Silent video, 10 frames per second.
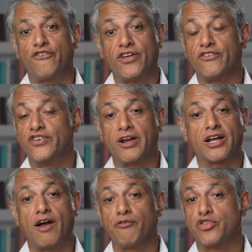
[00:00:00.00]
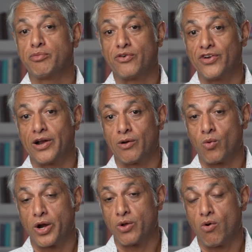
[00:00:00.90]
feel very comfortable
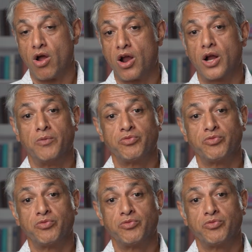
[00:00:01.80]
where you are,